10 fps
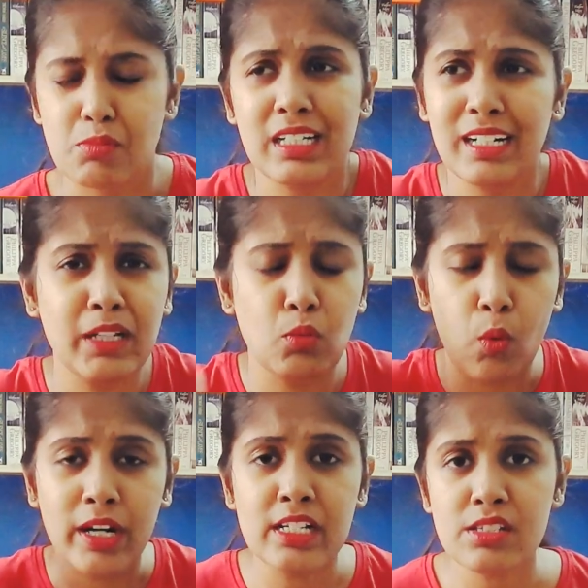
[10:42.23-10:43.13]
But like,
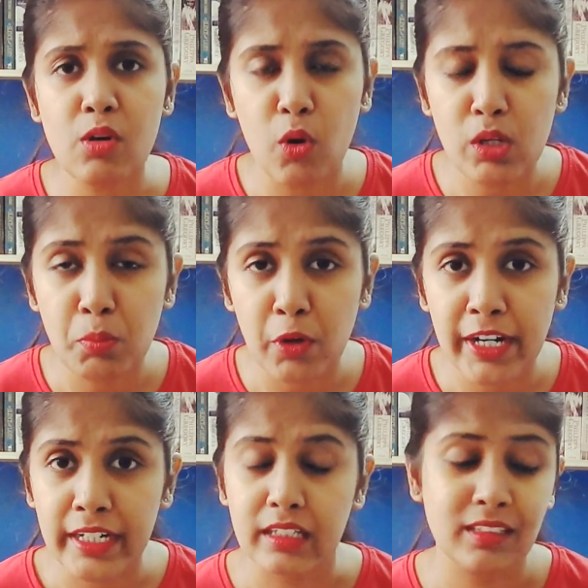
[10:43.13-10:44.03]
what is the whole
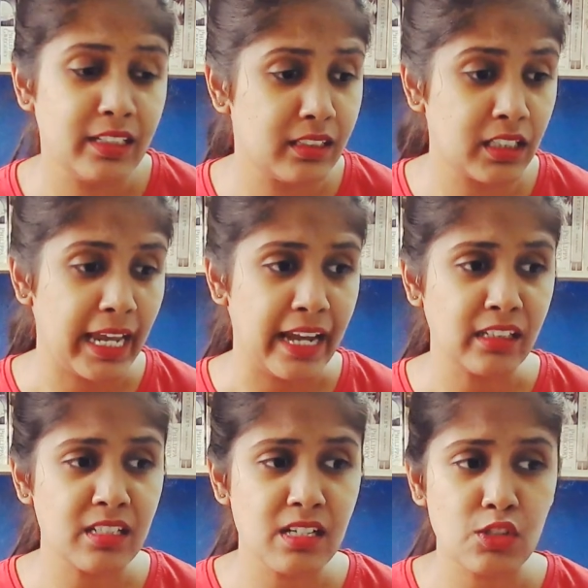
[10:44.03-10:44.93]
point? The
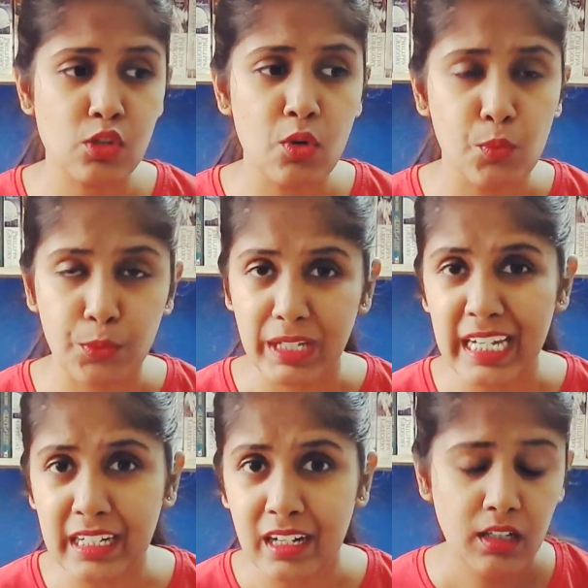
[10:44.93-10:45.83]
characters are so
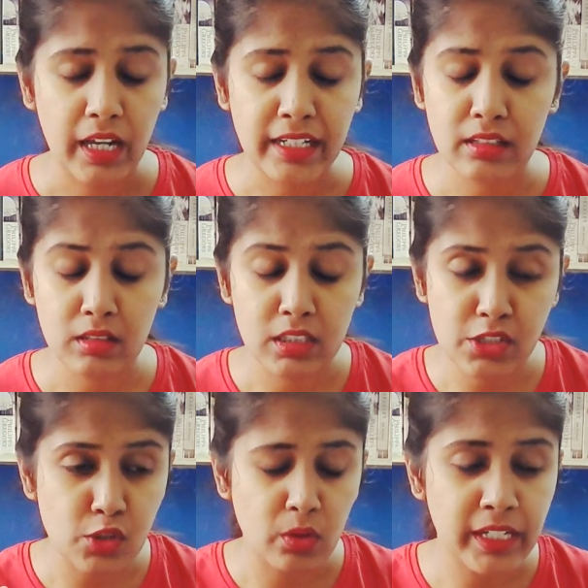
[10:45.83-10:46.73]
weak and the
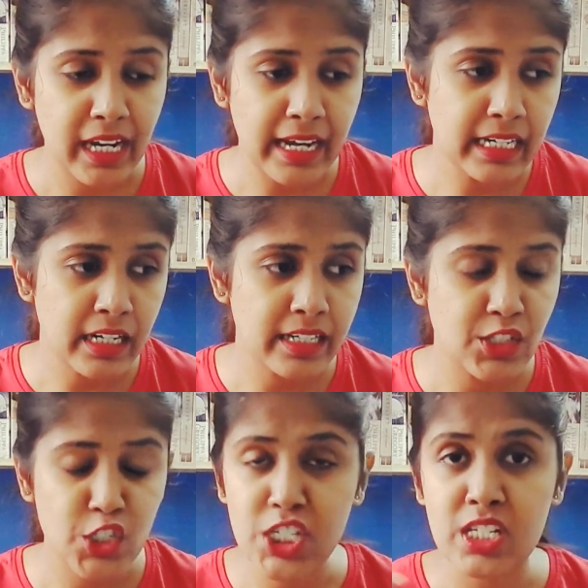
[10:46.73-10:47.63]
storyline,
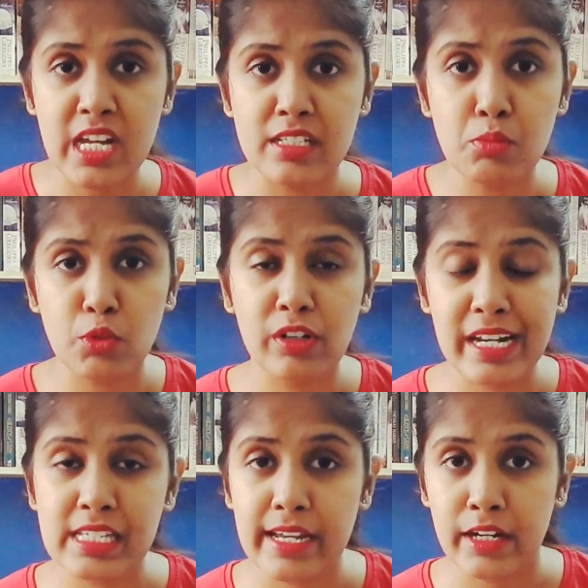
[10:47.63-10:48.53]
it just doesn't
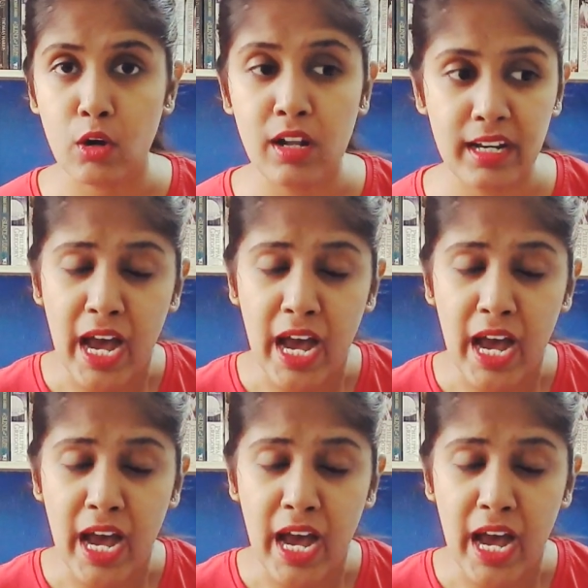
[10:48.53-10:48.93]
progress at all.